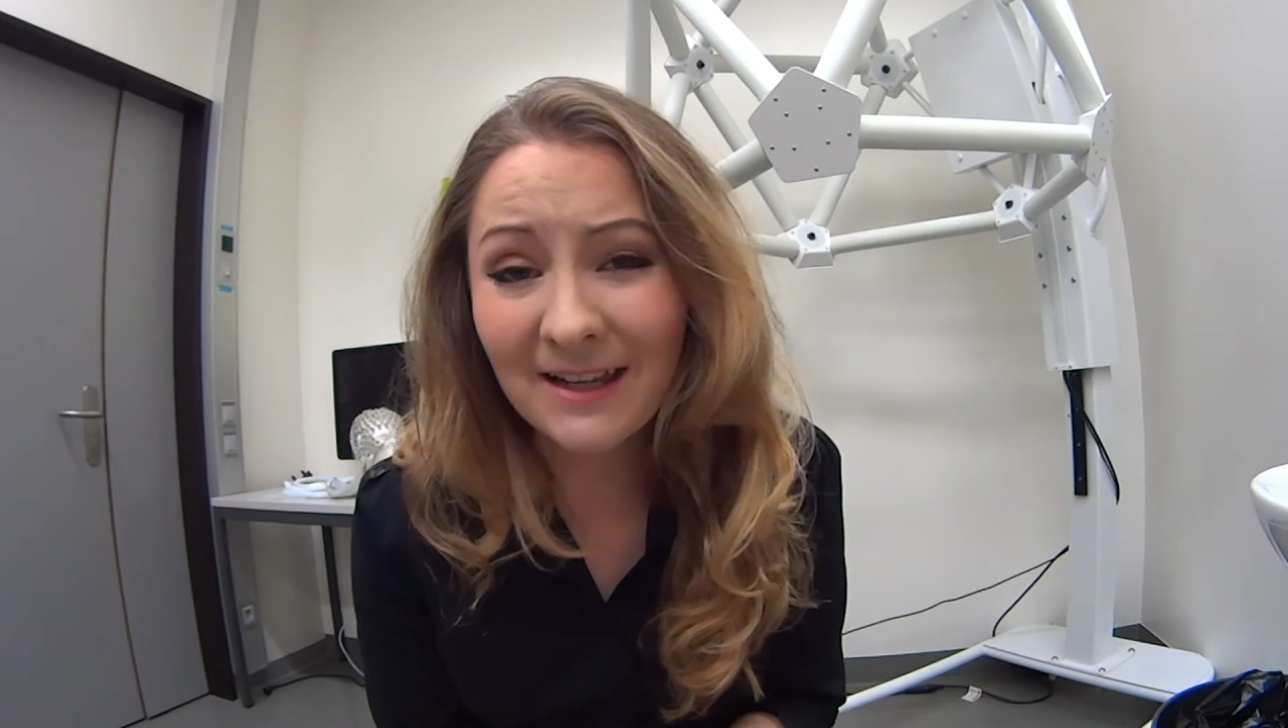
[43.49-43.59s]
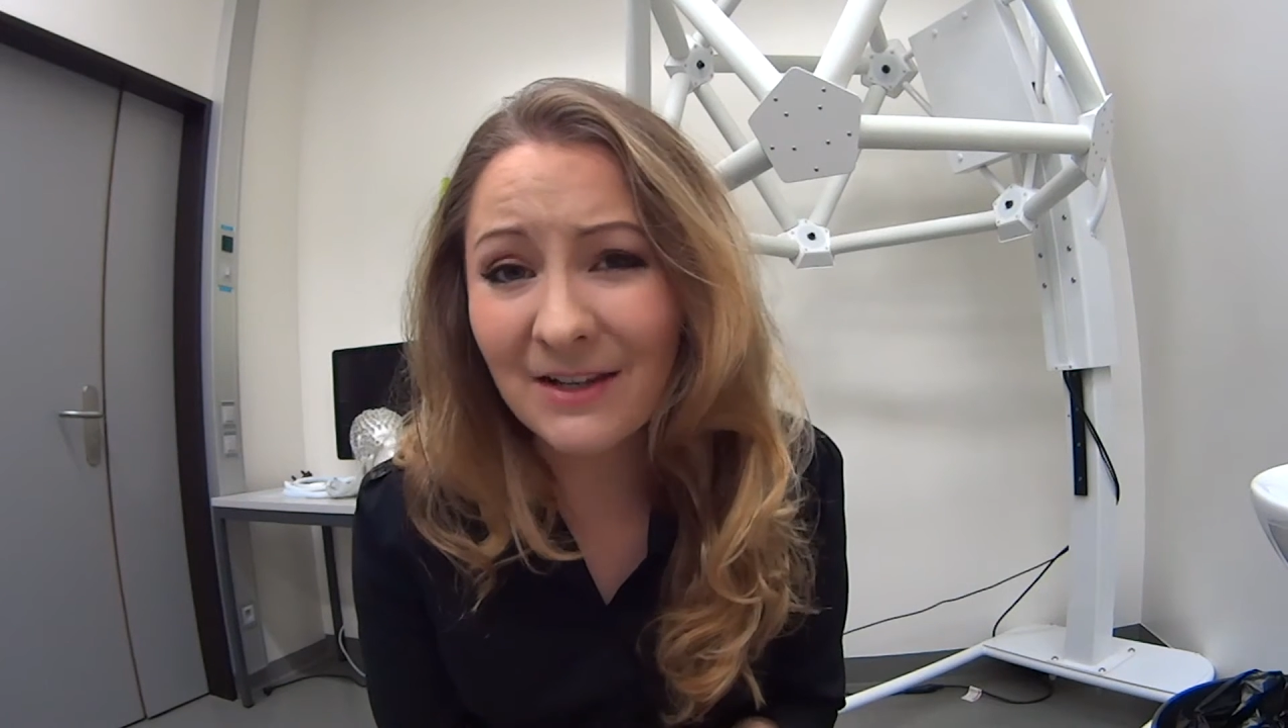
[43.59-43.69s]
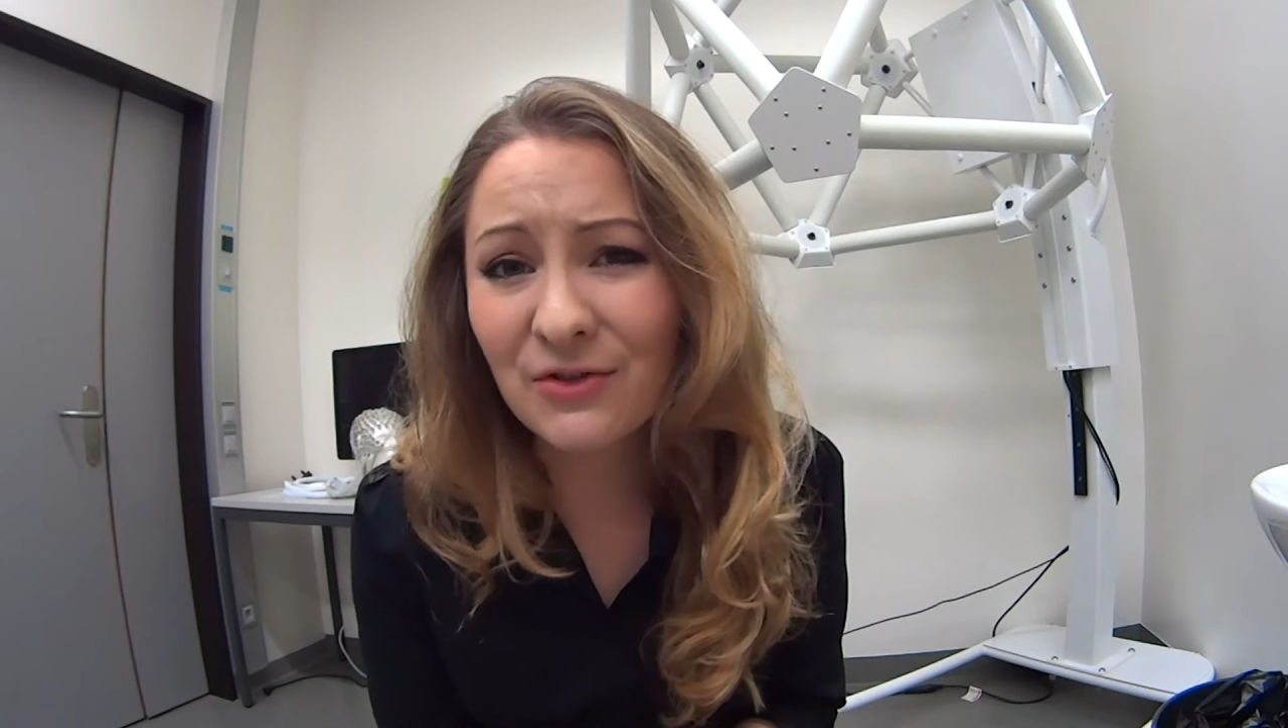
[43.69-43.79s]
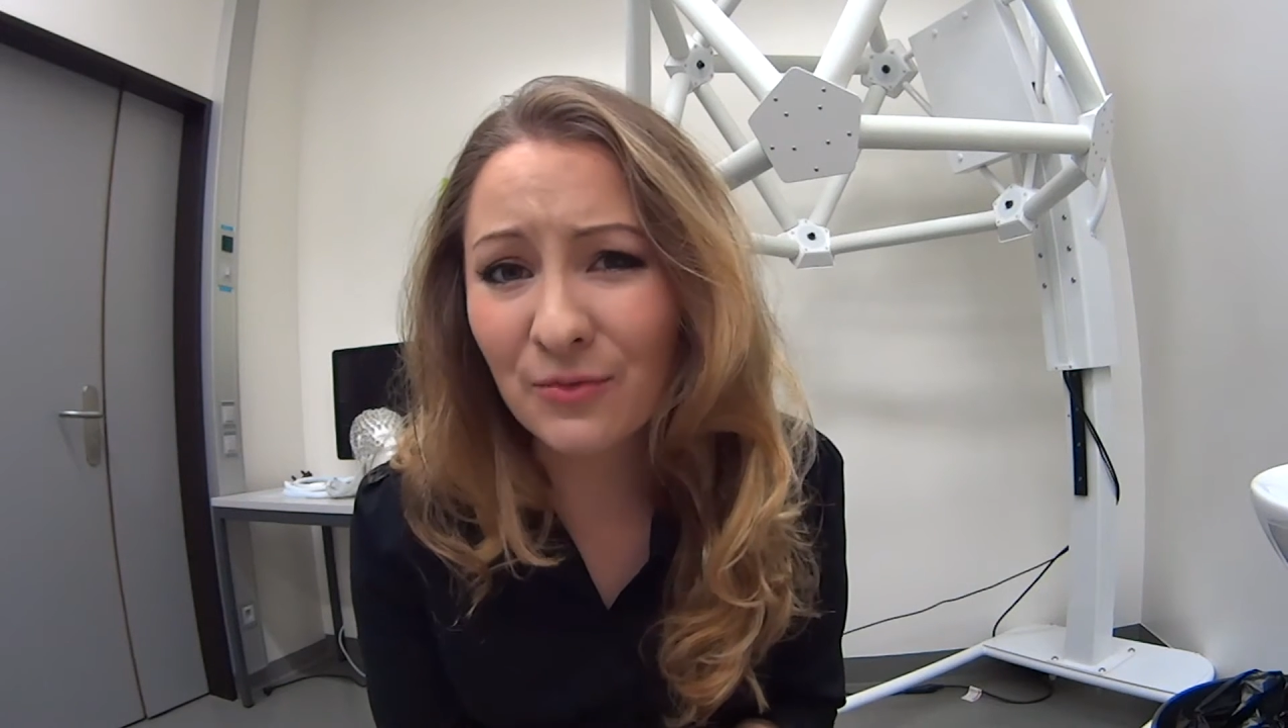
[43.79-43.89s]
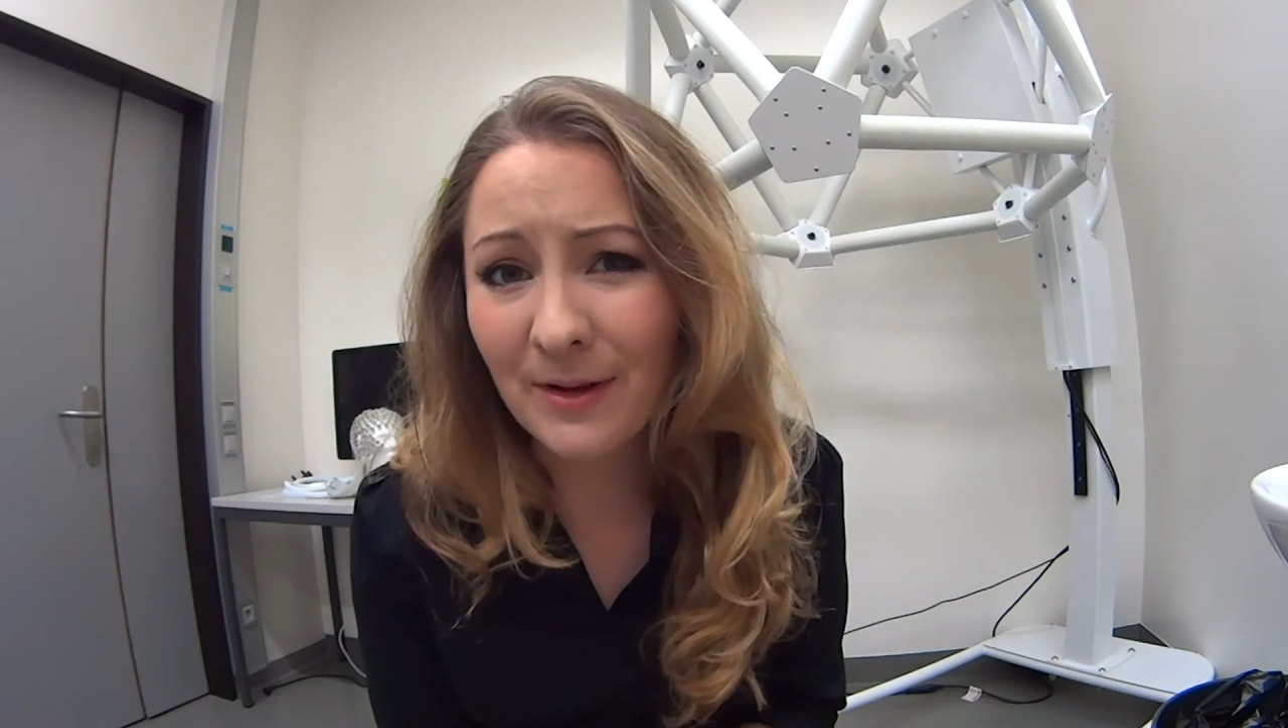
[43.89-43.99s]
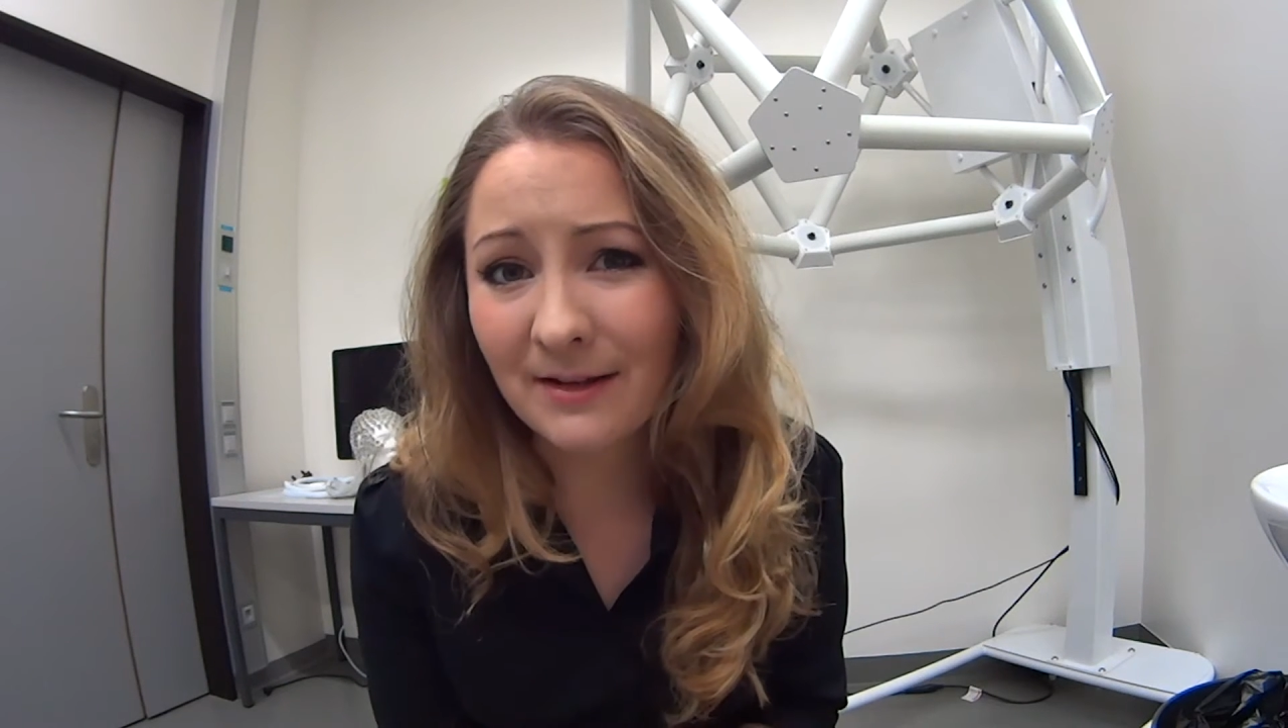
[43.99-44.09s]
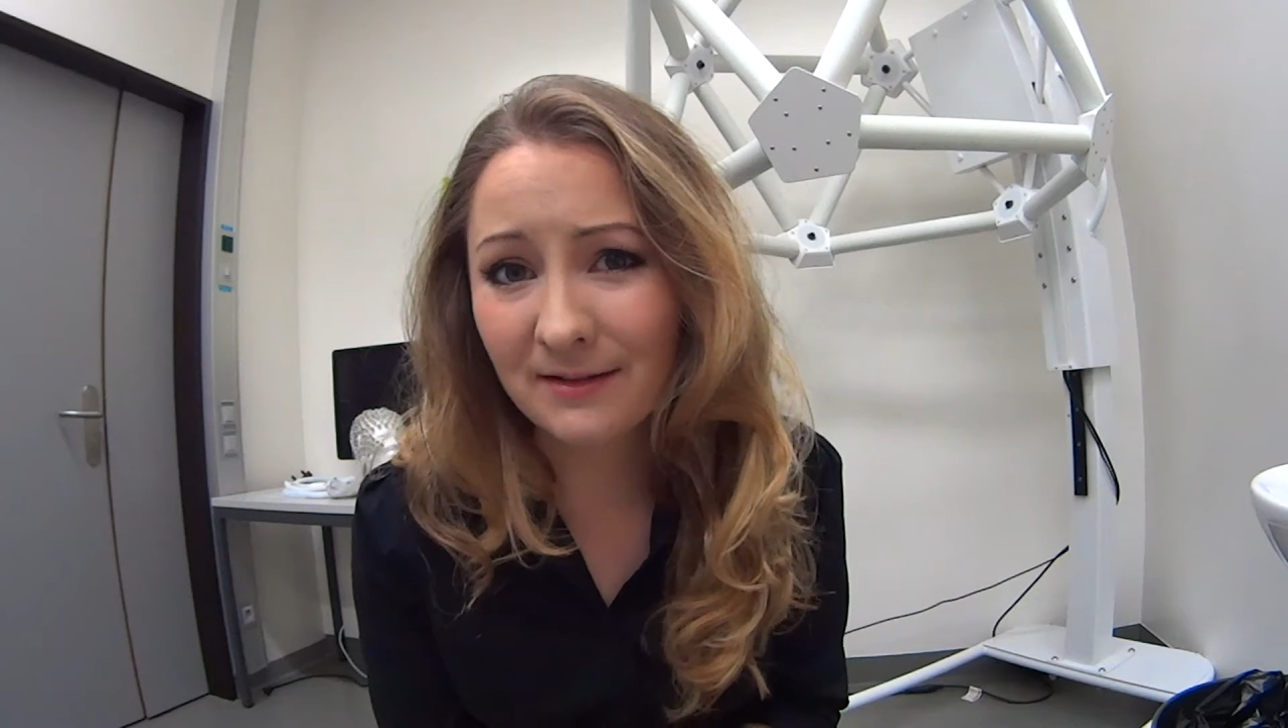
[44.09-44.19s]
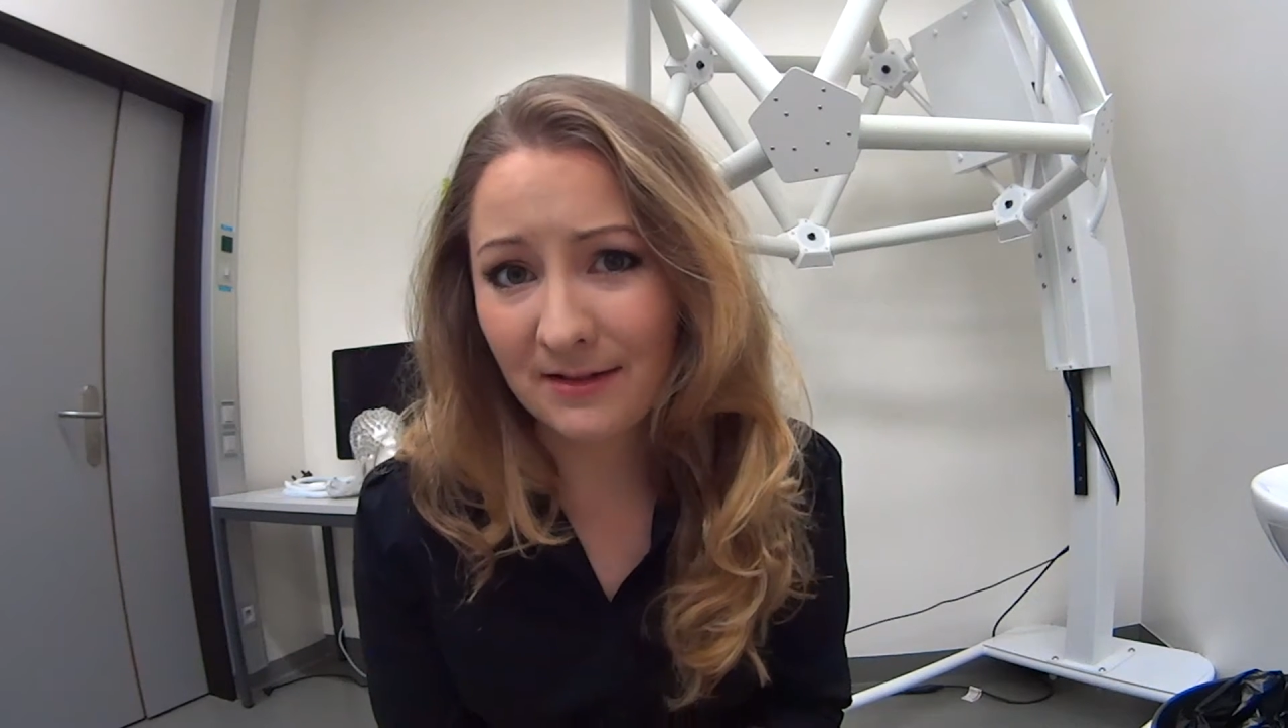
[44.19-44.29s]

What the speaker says: instrumental